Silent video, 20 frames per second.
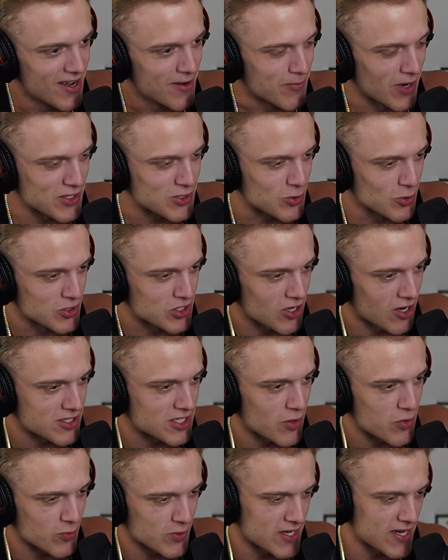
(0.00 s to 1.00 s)
My school starts
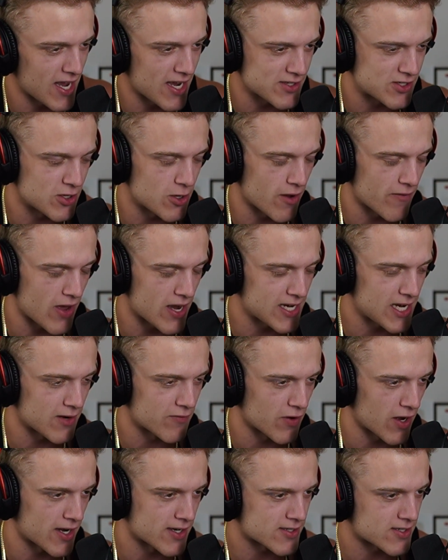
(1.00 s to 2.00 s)
in three days. Do you have any
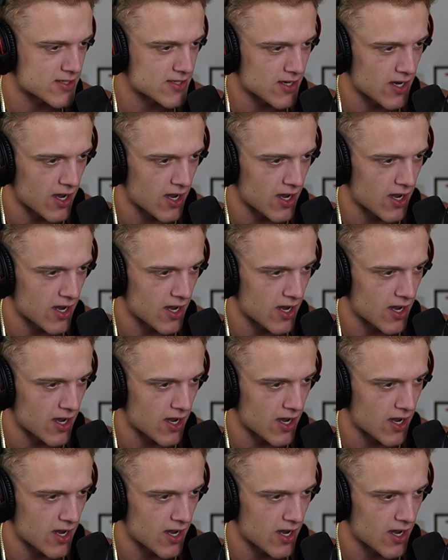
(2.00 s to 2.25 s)
advice?